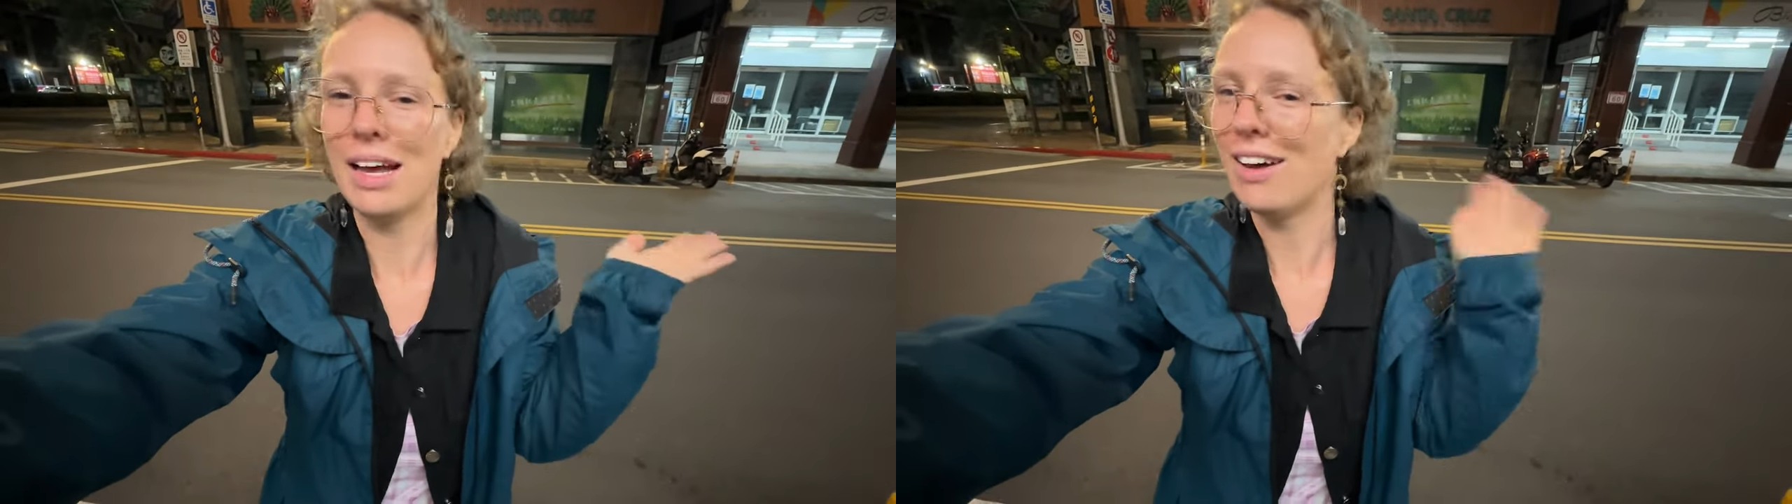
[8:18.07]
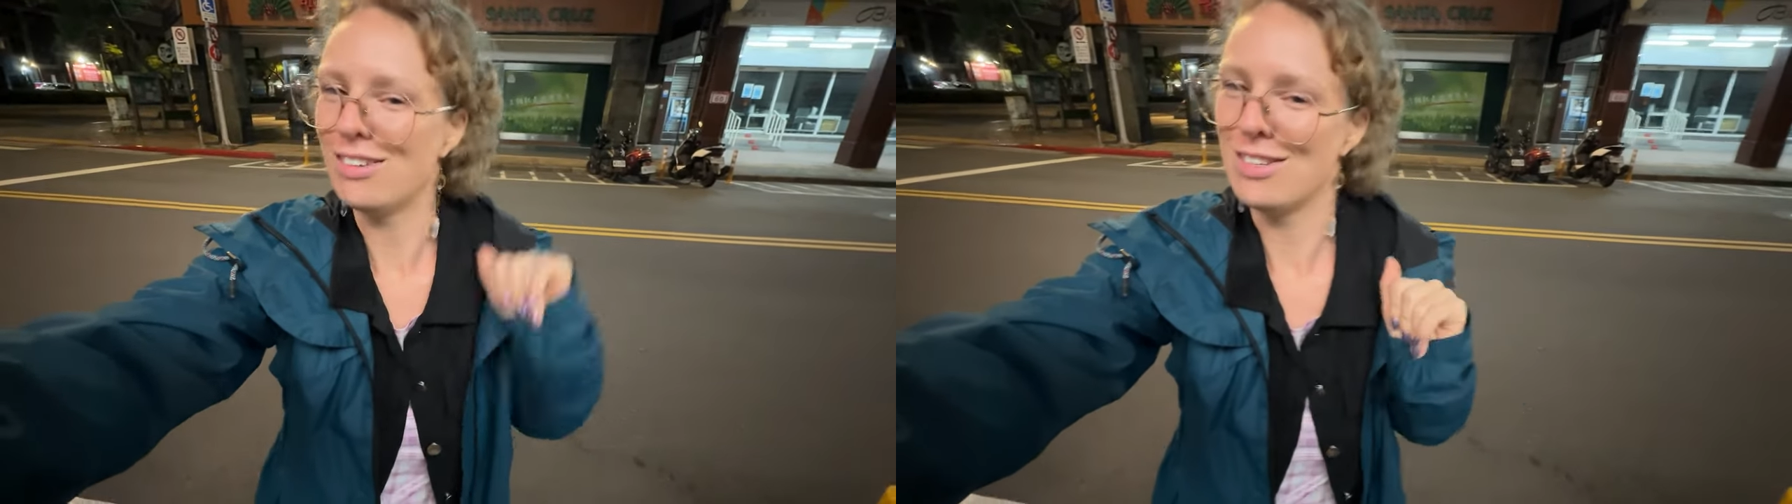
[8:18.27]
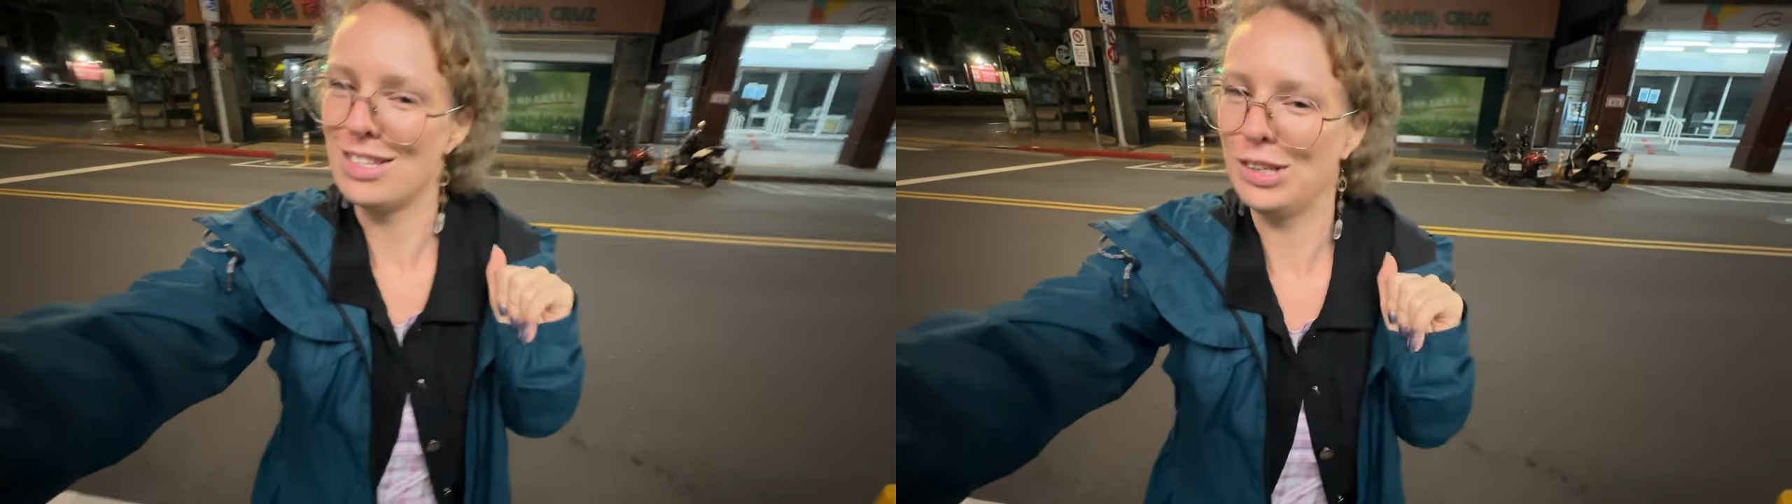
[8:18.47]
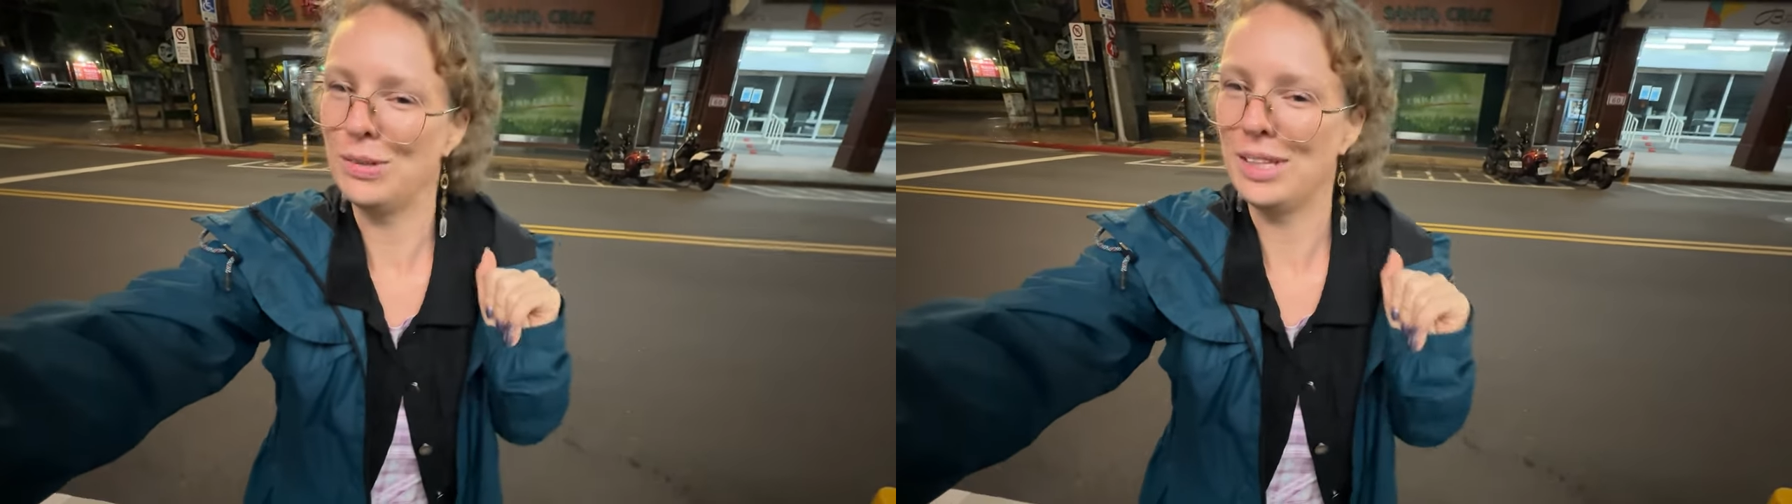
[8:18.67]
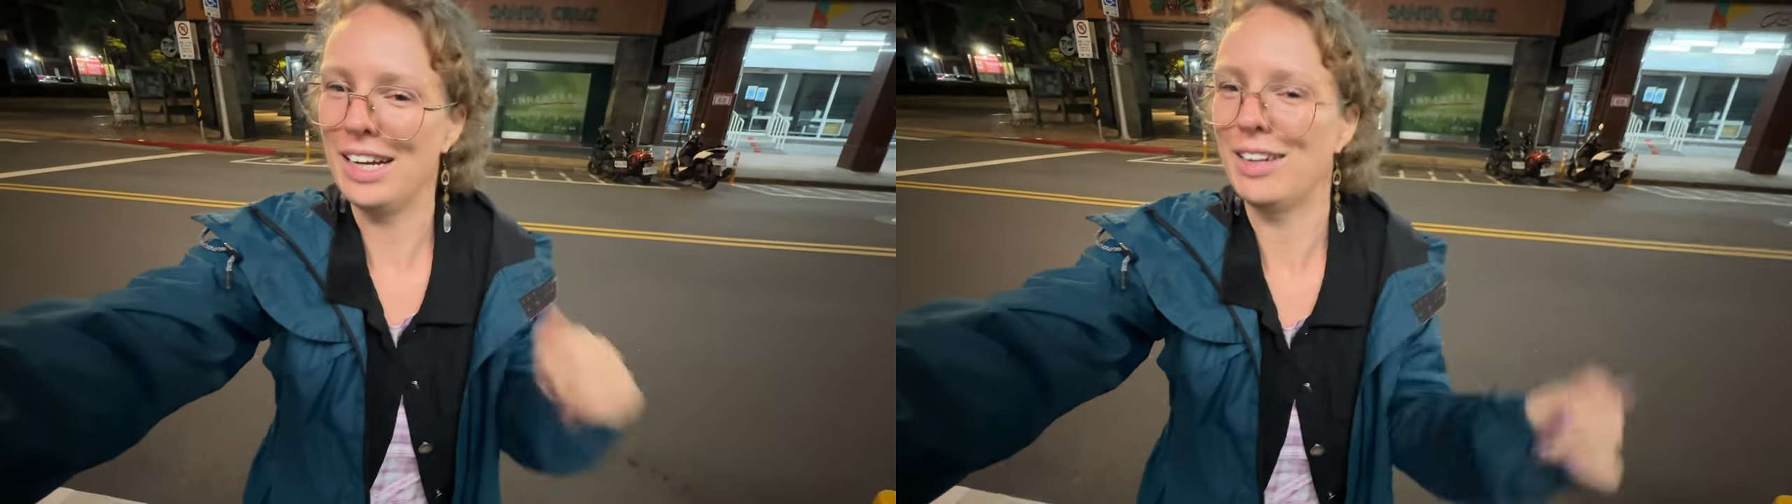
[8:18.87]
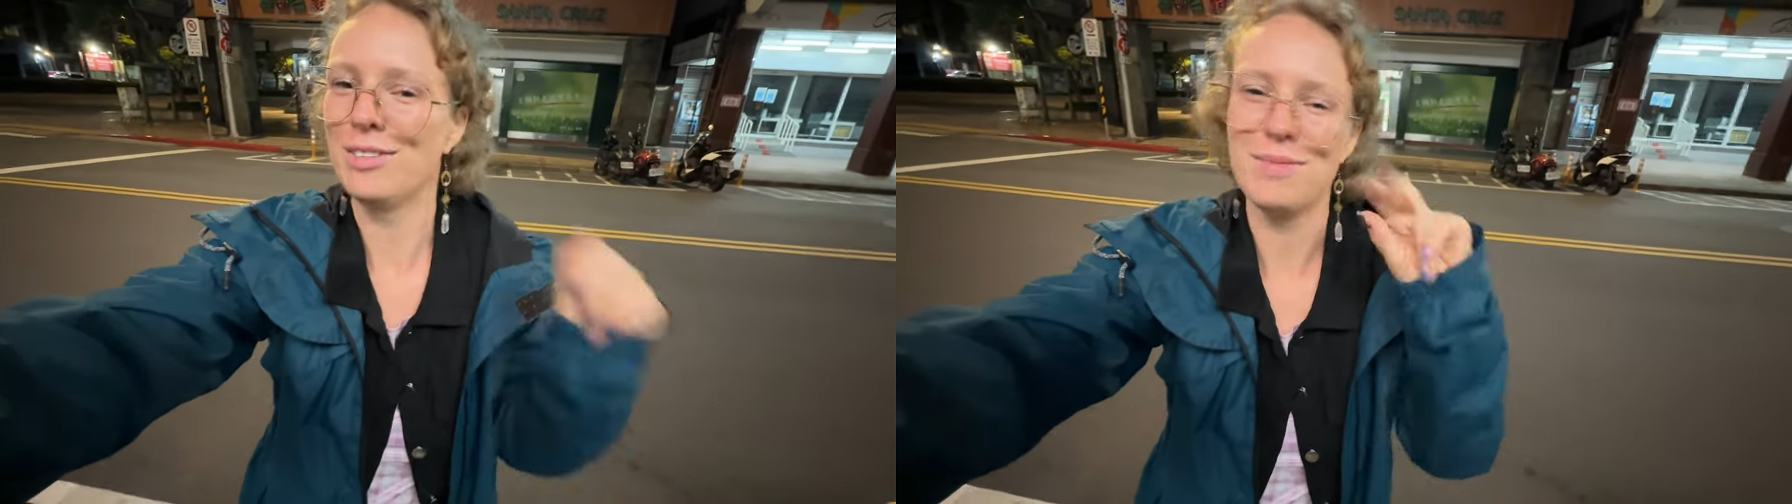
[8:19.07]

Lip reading: but I'll see you there.